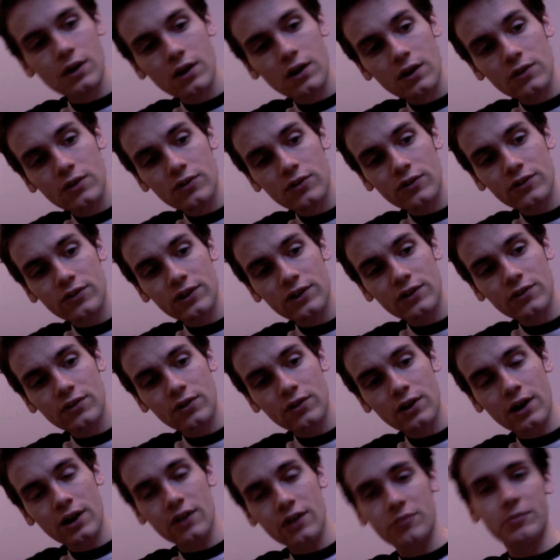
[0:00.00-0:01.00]
just these two
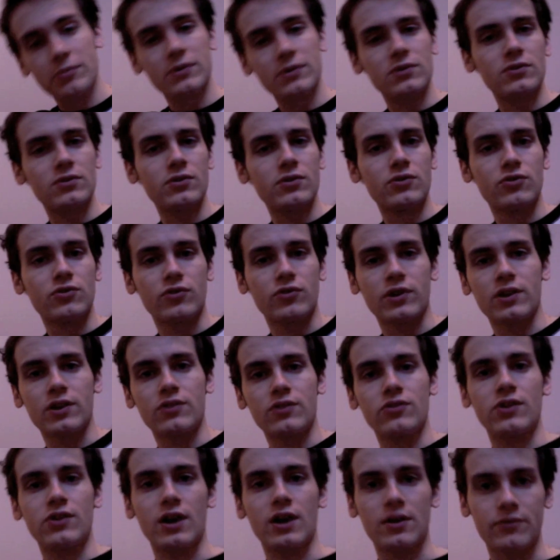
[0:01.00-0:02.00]
guys, middle two strings,
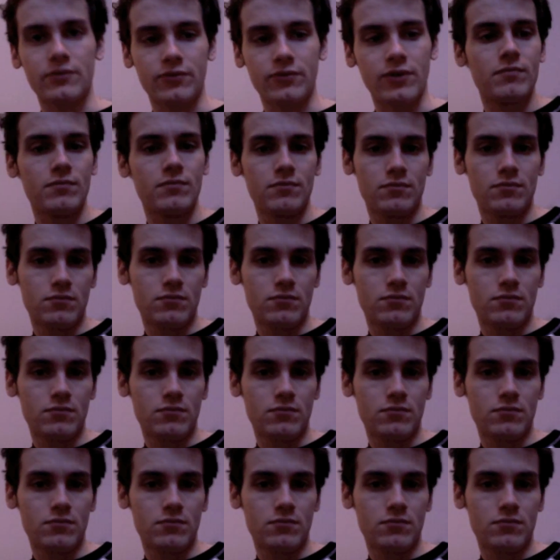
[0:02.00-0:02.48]
second fret.